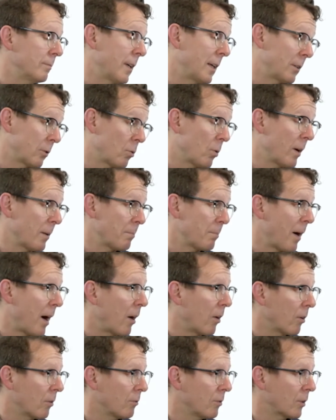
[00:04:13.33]
and quite
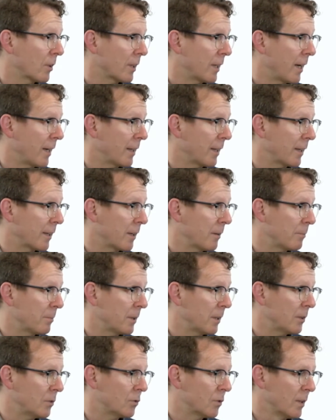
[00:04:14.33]
powerful Canadian
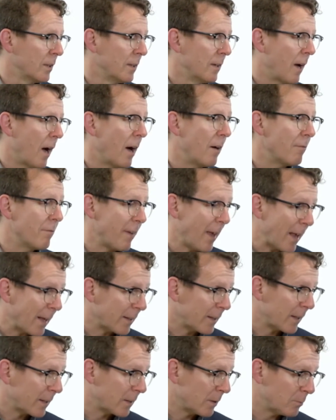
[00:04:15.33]
companies
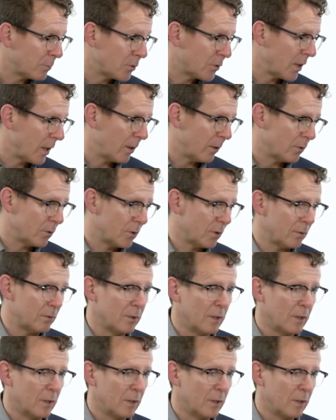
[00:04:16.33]
availing themselves